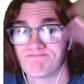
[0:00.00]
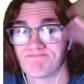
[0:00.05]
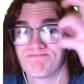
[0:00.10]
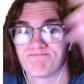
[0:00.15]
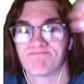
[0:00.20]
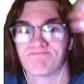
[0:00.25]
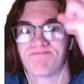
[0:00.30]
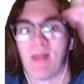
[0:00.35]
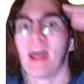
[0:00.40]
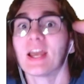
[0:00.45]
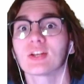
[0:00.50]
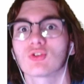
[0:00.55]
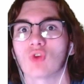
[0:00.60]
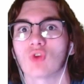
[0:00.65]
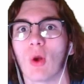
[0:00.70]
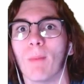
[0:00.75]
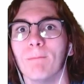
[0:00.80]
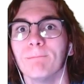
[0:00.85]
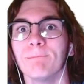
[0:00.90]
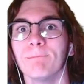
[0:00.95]

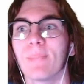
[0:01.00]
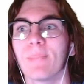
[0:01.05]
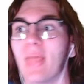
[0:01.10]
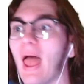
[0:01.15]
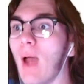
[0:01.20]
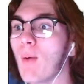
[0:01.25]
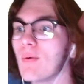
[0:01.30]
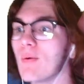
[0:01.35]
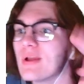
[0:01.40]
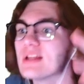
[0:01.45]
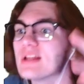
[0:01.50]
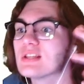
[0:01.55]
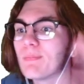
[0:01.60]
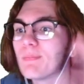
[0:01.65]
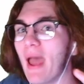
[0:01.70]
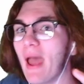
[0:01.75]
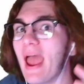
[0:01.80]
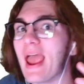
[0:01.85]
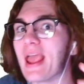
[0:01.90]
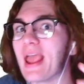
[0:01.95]
Spectrum. I would need to
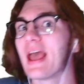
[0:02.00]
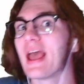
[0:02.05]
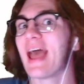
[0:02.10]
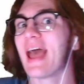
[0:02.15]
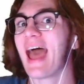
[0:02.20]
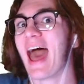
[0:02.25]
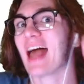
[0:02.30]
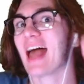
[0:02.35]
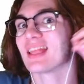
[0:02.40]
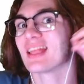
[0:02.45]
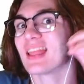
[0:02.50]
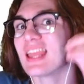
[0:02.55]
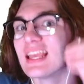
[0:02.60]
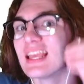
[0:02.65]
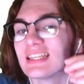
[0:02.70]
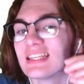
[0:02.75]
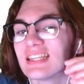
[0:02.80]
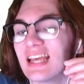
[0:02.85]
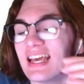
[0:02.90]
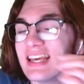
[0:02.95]
pay at
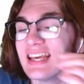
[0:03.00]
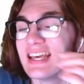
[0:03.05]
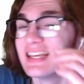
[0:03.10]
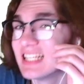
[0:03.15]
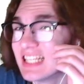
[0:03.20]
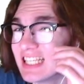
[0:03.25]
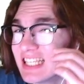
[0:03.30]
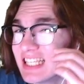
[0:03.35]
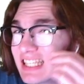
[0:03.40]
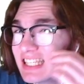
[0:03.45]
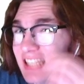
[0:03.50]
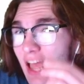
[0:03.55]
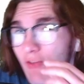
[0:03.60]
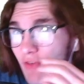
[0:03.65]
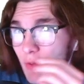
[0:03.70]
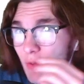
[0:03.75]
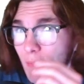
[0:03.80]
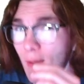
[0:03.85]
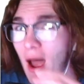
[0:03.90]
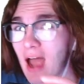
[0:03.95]
least 7
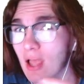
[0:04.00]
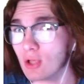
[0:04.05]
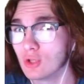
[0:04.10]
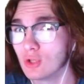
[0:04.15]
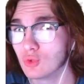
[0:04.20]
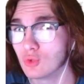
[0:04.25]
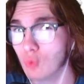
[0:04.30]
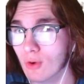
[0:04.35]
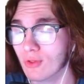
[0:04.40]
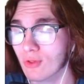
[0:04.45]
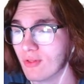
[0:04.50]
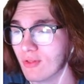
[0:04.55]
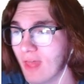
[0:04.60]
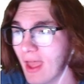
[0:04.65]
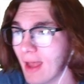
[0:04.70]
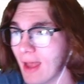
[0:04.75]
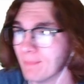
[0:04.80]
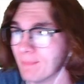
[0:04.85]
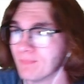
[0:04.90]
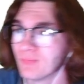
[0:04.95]
miles worth of that.
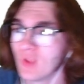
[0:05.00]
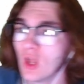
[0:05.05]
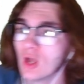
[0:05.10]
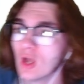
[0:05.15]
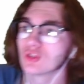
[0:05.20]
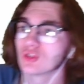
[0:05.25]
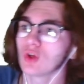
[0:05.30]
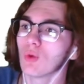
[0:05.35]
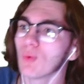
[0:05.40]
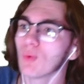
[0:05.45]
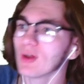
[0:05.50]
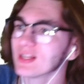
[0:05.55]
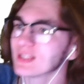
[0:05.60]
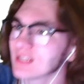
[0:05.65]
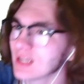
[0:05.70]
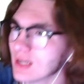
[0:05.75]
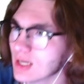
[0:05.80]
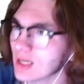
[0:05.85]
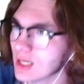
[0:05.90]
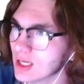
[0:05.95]
So what's
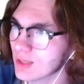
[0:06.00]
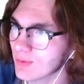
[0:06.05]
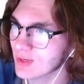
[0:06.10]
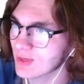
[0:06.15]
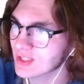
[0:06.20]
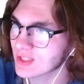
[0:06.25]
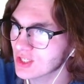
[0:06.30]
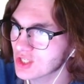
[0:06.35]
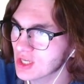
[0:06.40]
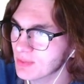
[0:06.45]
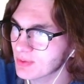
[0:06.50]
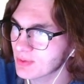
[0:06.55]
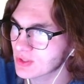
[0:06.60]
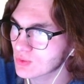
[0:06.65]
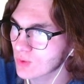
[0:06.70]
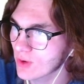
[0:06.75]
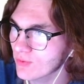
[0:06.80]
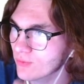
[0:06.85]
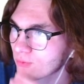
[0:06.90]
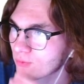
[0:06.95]
the cheapest
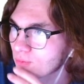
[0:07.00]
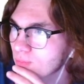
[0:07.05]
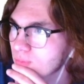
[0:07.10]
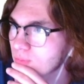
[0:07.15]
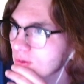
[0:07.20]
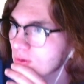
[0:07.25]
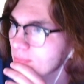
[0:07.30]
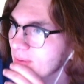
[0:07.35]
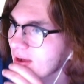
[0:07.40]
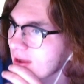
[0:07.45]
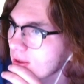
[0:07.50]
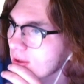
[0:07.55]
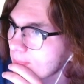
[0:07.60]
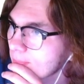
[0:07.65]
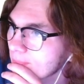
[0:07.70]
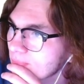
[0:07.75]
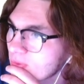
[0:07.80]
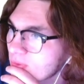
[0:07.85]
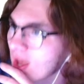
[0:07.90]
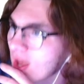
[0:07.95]
one per mile?
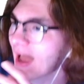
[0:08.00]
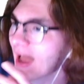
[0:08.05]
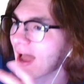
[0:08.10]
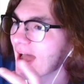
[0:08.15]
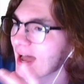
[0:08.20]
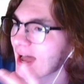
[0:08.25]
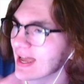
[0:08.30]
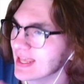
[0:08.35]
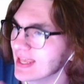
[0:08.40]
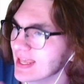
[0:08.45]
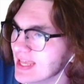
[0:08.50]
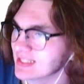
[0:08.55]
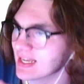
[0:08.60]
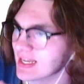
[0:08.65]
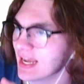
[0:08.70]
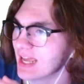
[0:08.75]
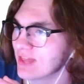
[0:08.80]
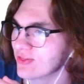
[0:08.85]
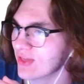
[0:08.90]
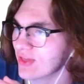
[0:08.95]
Yes,
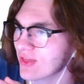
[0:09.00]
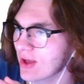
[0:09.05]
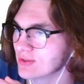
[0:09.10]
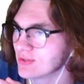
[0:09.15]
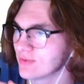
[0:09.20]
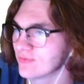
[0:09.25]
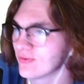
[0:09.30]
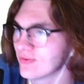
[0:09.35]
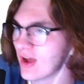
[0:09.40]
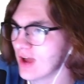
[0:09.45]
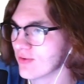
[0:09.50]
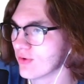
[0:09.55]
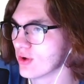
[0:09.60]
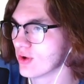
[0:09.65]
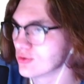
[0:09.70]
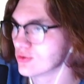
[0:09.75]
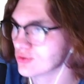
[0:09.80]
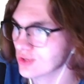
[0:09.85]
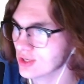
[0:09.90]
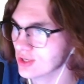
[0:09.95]

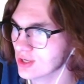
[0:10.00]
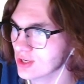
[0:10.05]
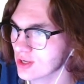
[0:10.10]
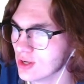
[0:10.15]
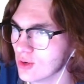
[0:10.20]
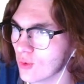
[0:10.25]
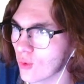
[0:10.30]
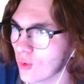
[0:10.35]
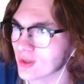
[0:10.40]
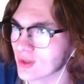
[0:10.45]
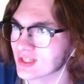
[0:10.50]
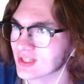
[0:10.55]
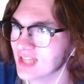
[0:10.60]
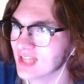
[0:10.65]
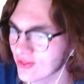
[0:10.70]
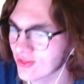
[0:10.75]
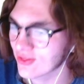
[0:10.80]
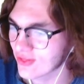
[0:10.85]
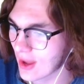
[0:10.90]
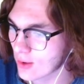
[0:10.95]
8,500 or
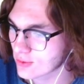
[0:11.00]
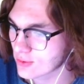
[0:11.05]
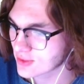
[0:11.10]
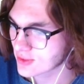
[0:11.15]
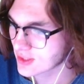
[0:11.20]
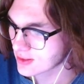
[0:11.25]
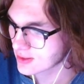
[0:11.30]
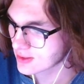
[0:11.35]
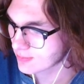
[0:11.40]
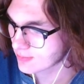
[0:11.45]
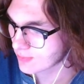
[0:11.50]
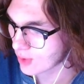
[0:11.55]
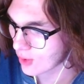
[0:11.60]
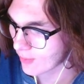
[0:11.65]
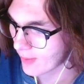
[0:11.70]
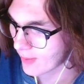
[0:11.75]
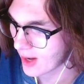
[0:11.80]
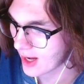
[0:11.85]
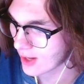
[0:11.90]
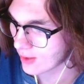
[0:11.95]
10,000 per
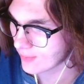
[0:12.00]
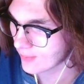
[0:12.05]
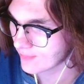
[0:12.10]
mile.